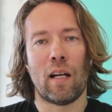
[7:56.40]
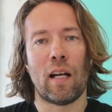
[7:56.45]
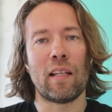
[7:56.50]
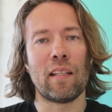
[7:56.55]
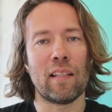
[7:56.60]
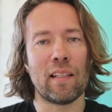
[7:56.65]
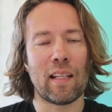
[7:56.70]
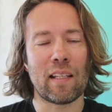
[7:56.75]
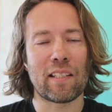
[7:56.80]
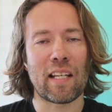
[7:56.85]
I
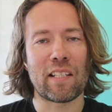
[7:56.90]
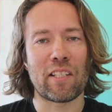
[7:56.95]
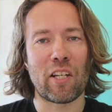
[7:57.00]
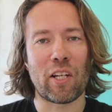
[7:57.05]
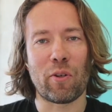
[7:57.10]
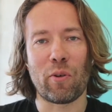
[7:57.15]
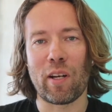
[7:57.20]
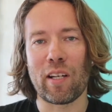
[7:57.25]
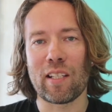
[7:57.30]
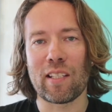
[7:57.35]
think that's actually
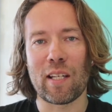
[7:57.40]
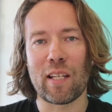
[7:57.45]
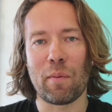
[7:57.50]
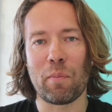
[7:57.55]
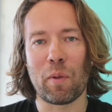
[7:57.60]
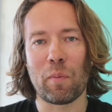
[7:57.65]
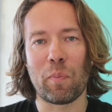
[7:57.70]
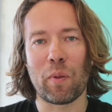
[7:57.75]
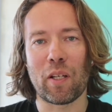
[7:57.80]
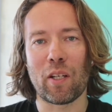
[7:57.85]
a great
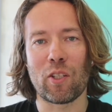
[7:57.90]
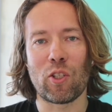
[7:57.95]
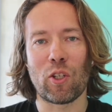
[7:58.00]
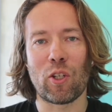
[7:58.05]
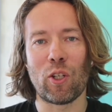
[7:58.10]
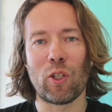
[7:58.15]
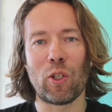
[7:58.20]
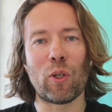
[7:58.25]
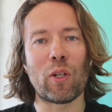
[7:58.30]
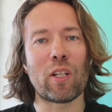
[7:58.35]
example because you
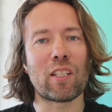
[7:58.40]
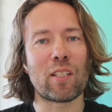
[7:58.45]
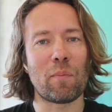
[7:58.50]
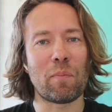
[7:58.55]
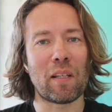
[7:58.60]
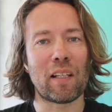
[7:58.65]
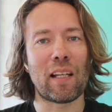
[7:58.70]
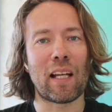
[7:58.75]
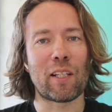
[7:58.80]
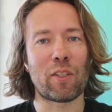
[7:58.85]
can look at
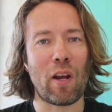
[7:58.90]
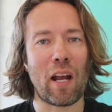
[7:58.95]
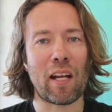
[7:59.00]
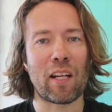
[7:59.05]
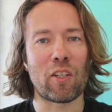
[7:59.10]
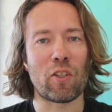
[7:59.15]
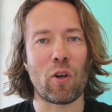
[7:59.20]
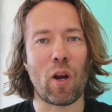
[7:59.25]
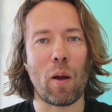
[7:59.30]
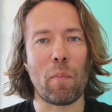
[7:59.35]
something like drag
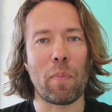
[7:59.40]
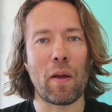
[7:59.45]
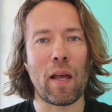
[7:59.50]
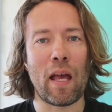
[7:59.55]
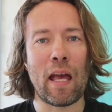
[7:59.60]
and drop